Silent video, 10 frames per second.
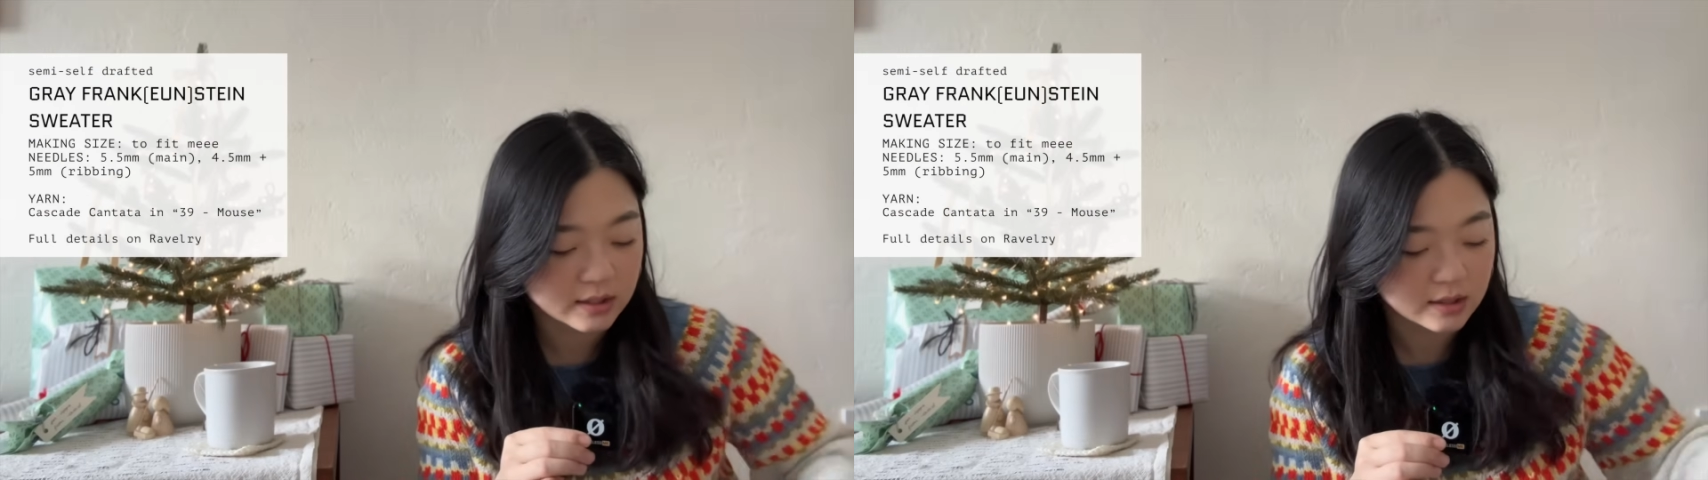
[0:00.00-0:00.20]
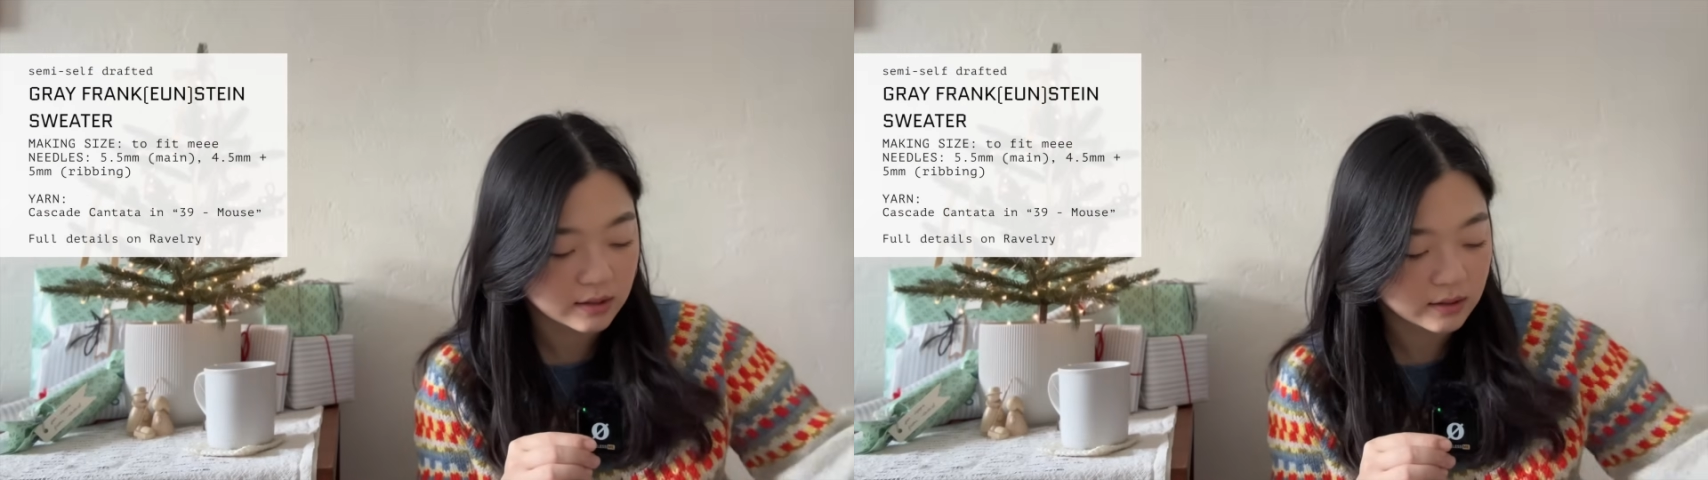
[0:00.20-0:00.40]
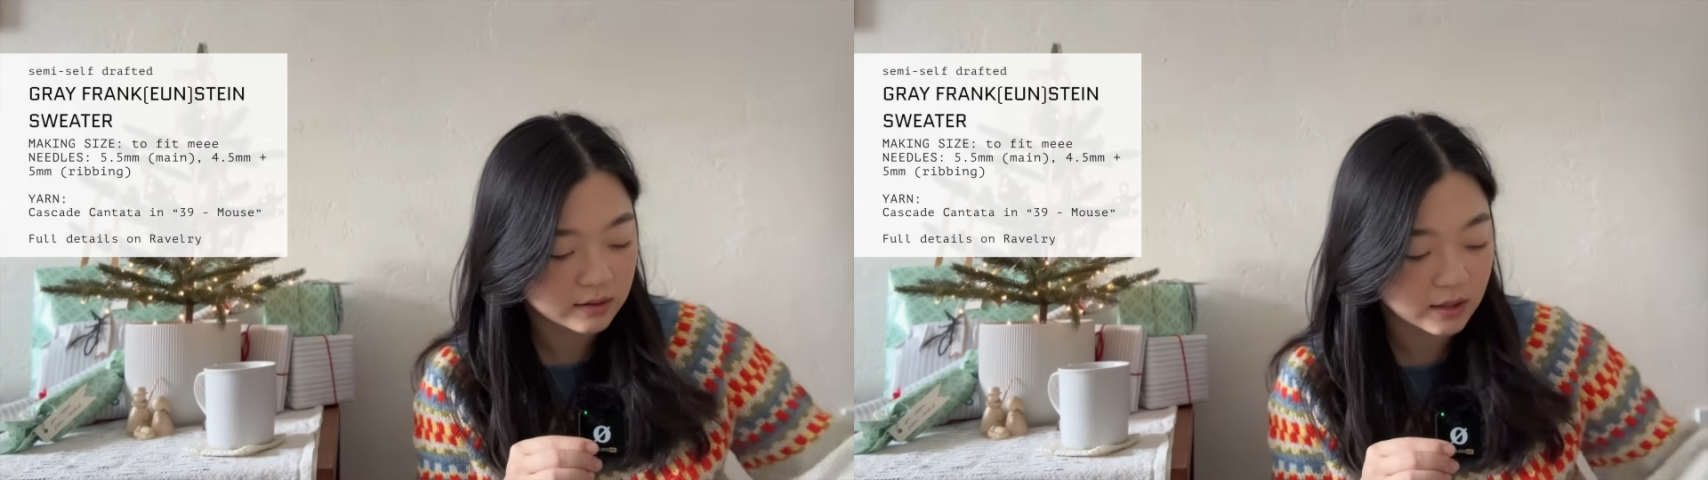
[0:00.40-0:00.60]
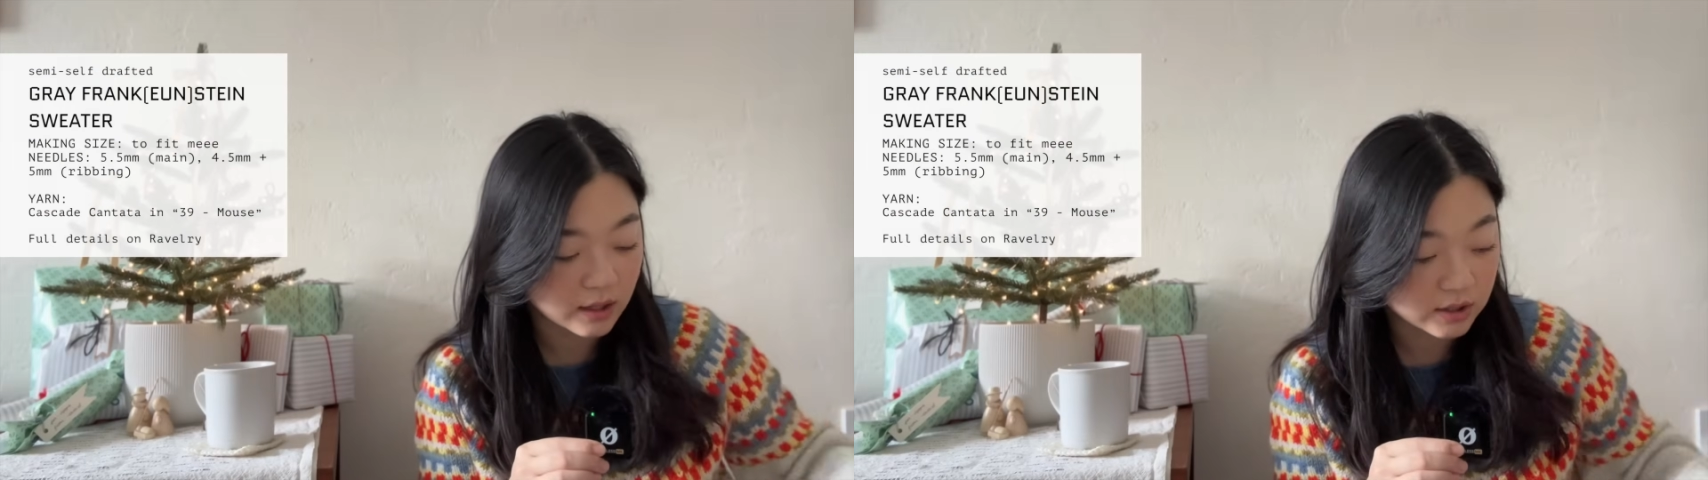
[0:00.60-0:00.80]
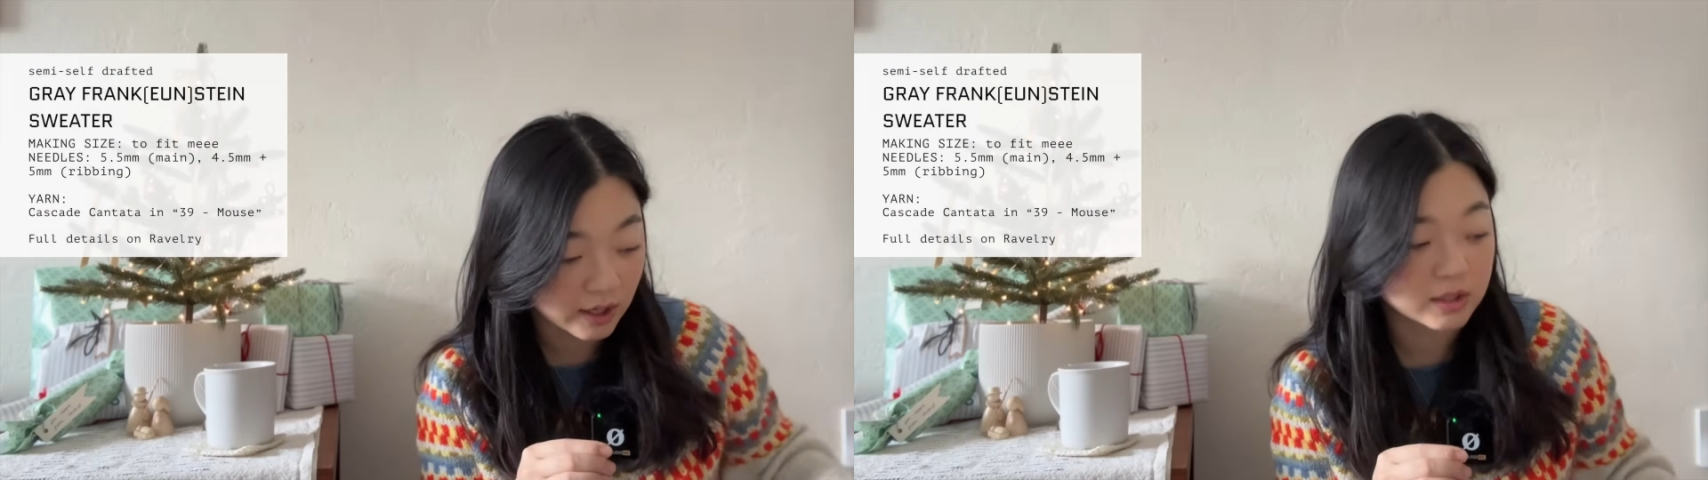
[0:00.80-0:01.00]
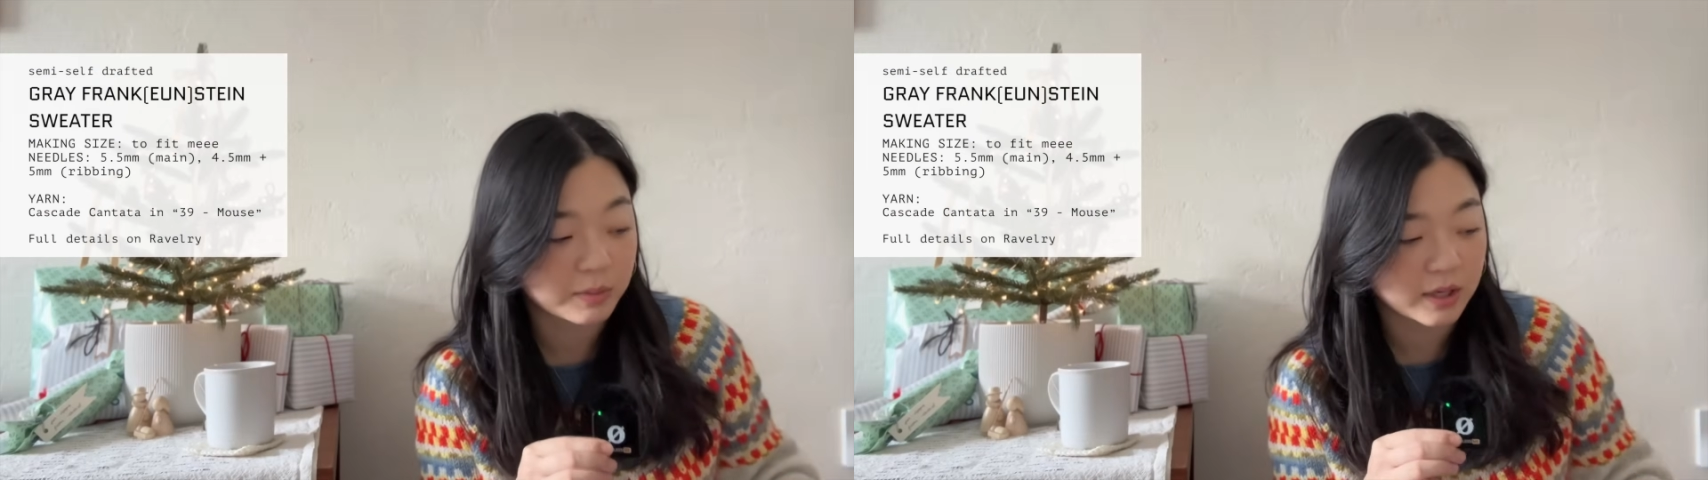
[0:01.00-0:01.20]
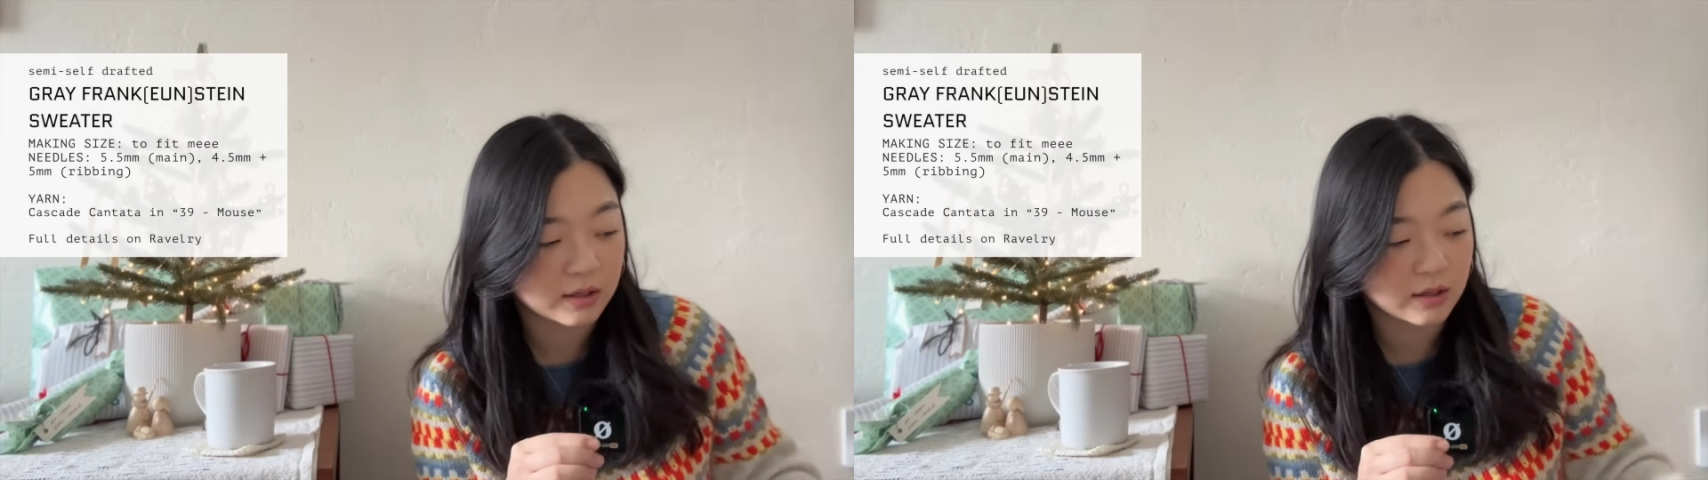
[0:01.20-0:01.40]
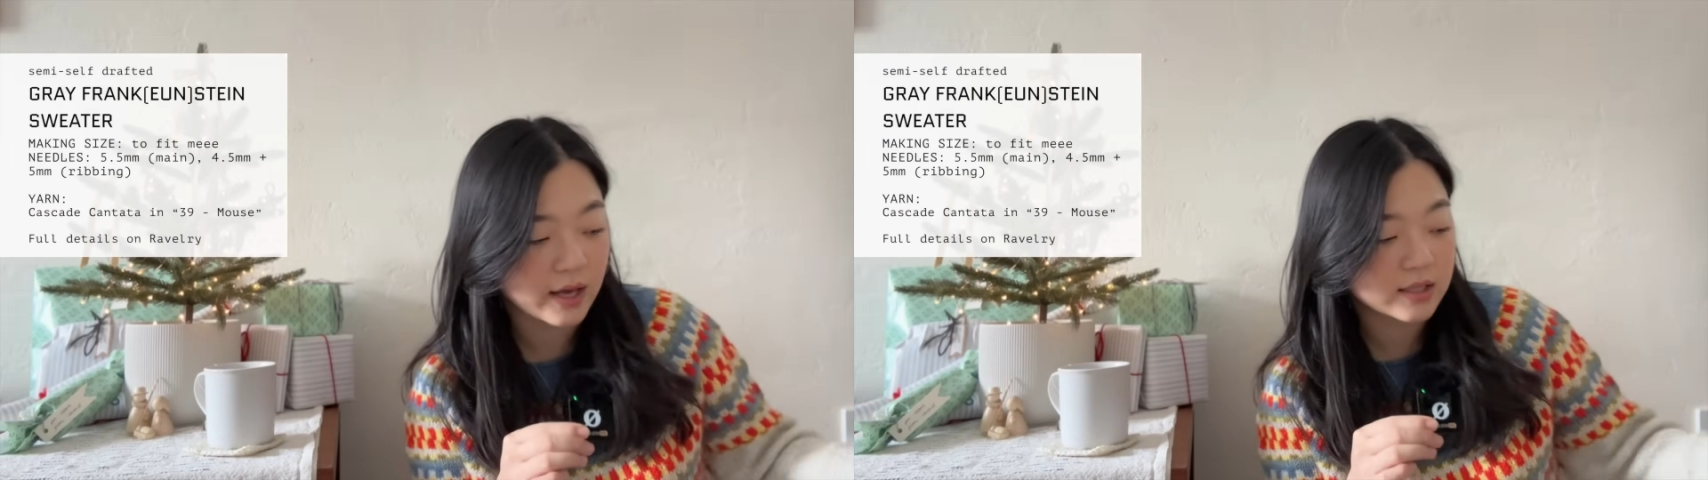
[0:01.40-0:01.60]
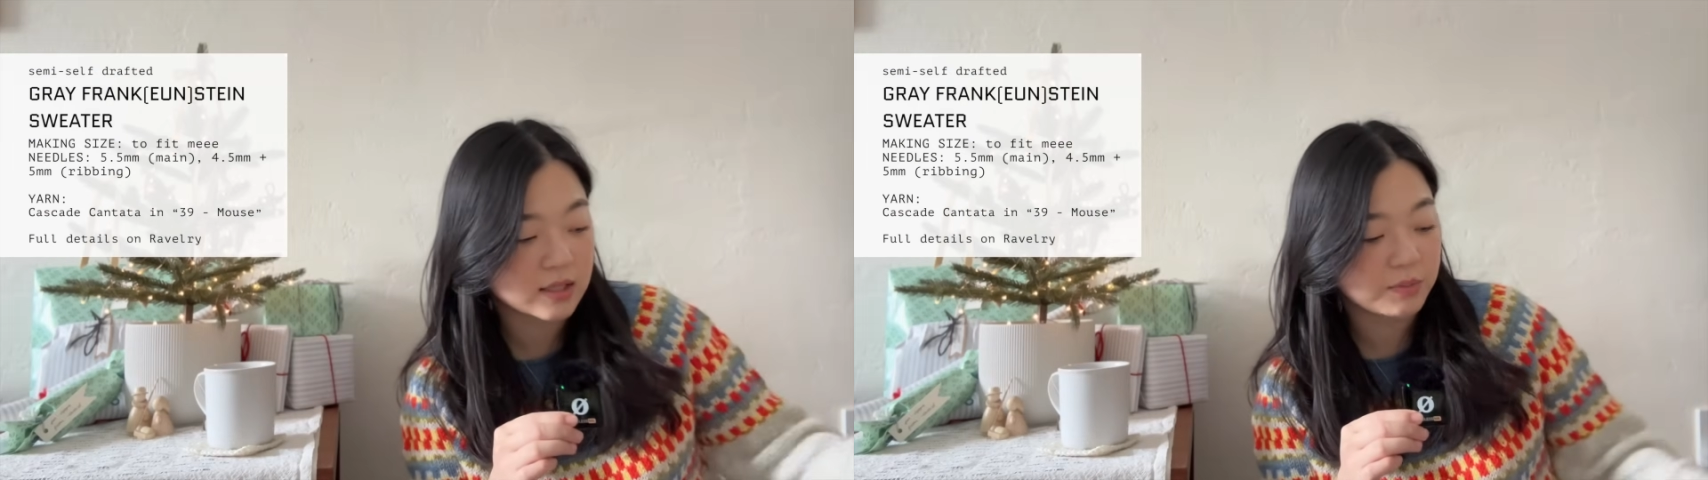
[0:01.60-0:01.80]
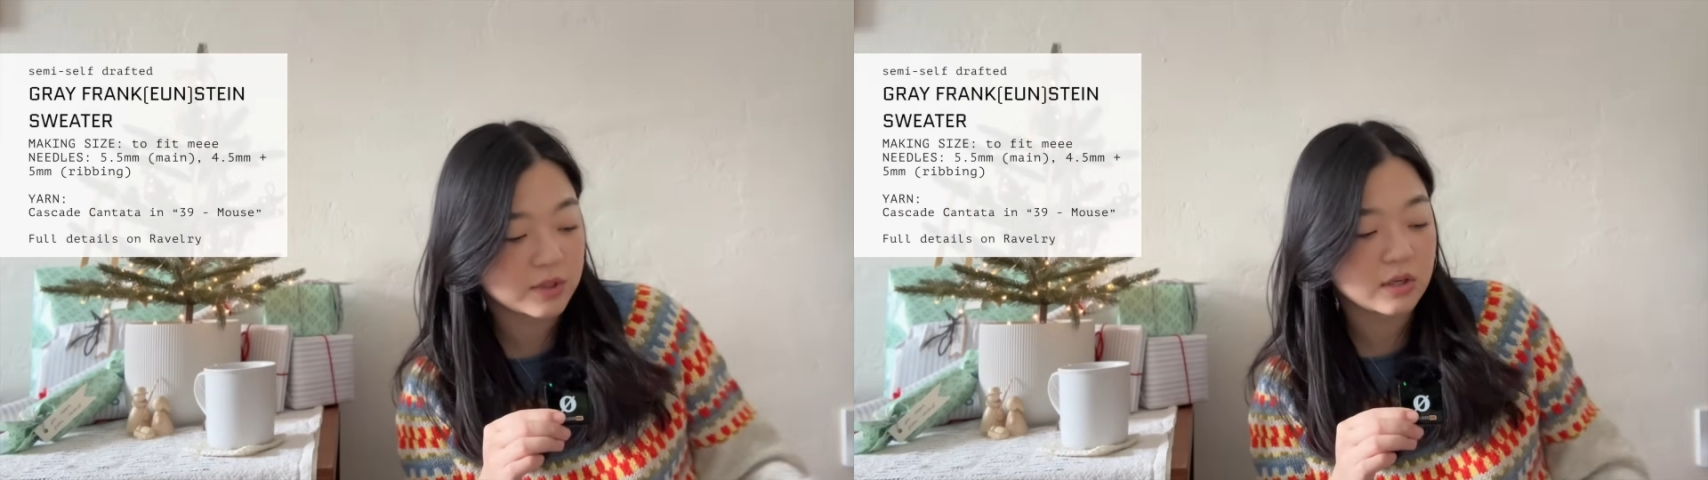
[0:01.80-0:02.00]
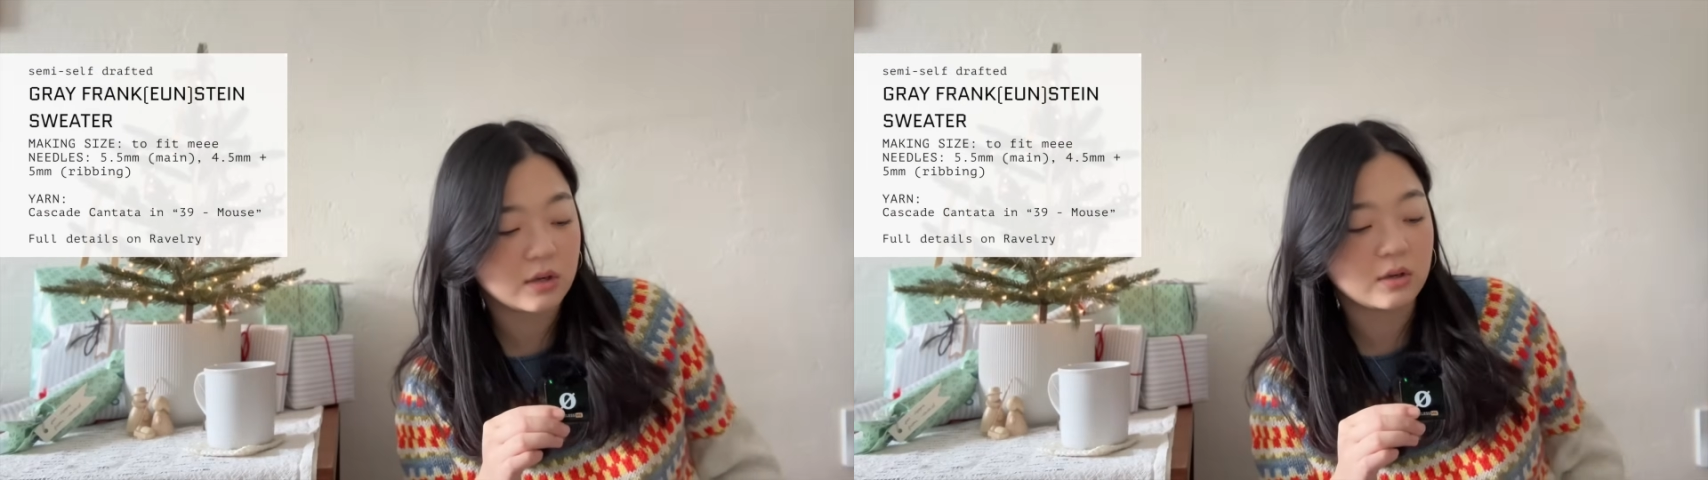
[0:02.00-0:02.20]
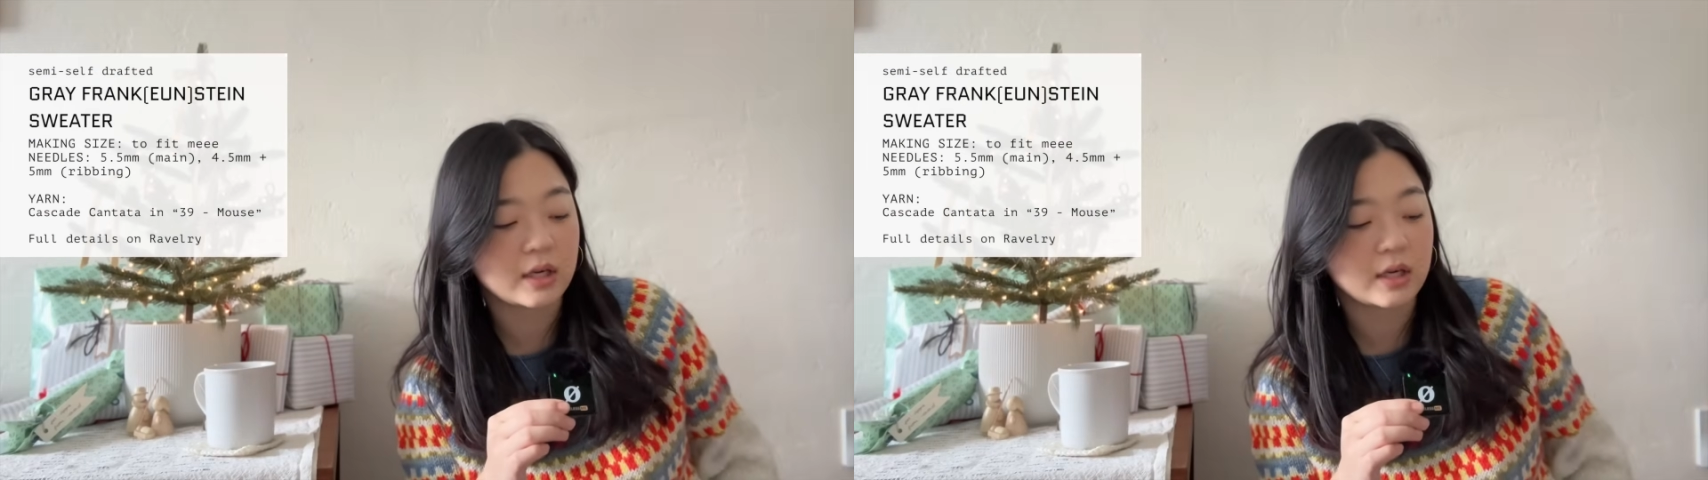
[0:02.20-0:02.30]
about in the last episode,